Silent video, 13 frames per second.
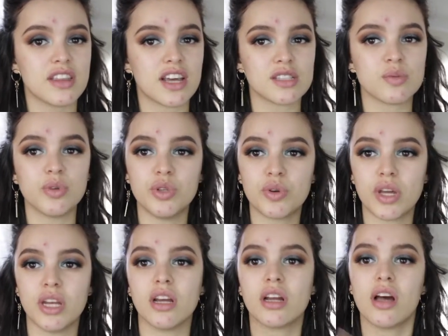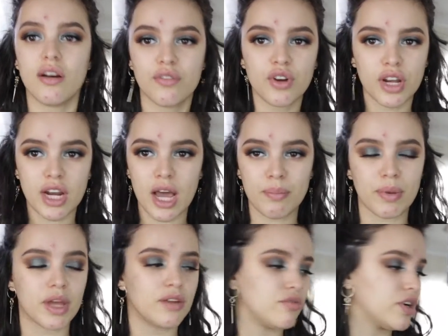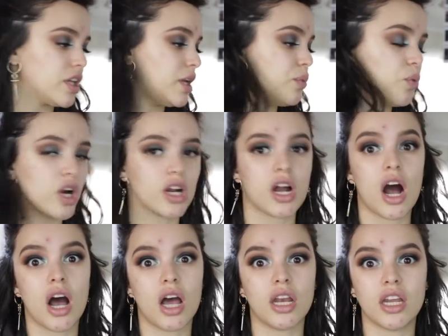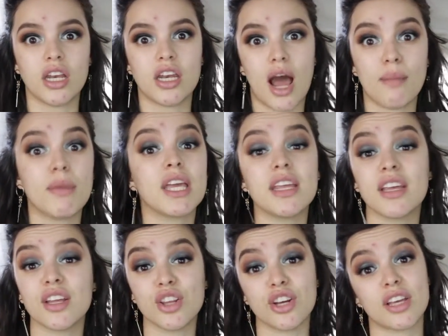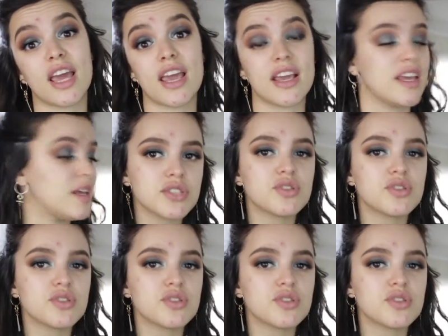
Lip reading: that's when you can cover it up and really work on not making it look cakey.